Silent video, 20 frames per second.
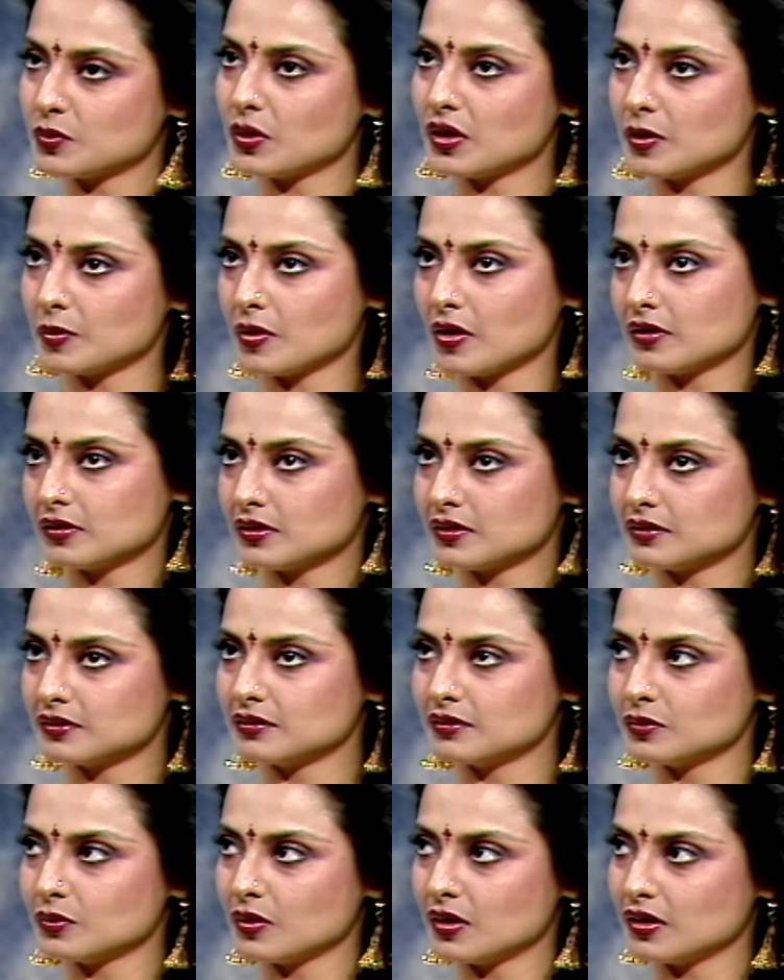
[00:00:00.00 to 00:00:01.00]

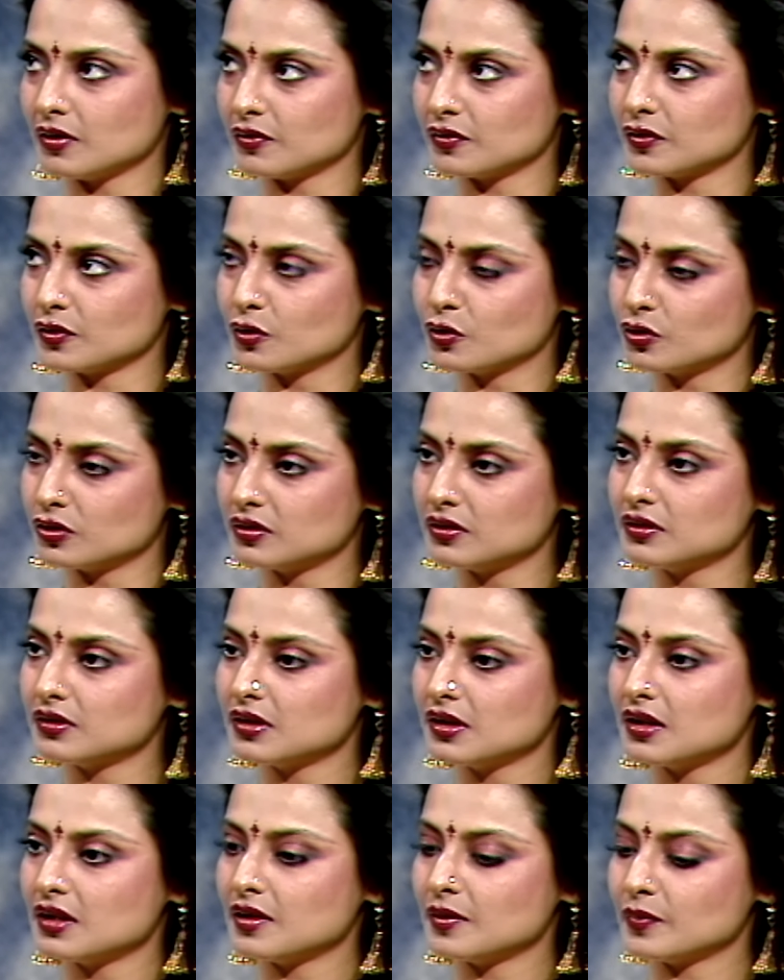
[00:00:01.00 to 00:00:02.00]
one of the good
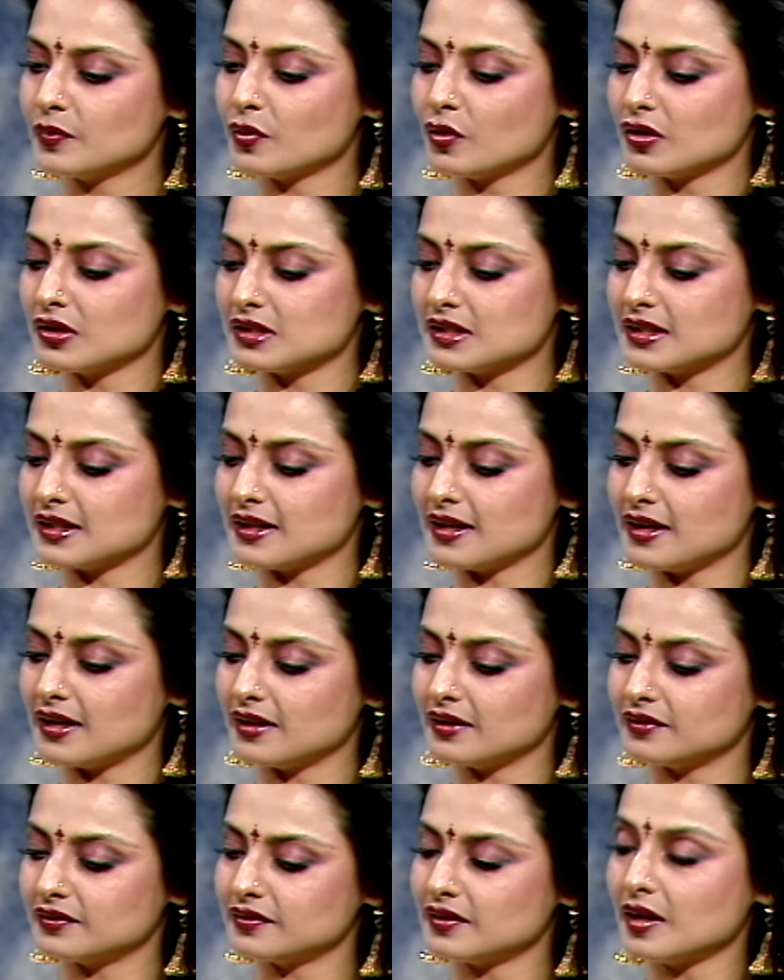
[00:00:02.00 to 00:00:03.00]
points that I
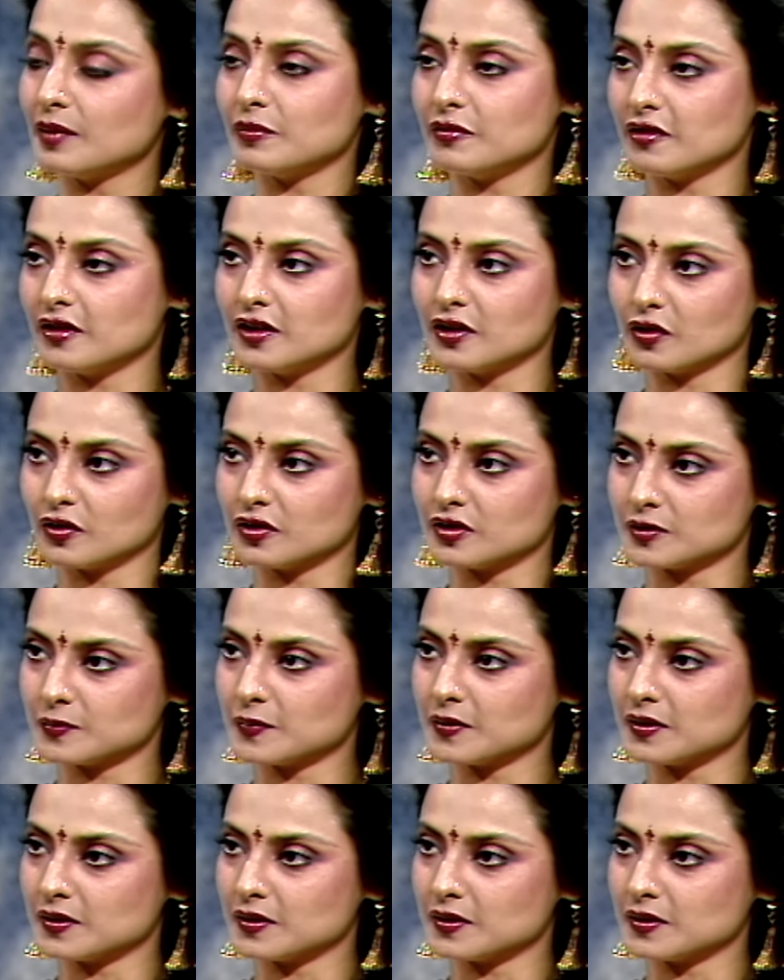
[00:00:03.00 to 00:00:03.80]
have. I'm very honest.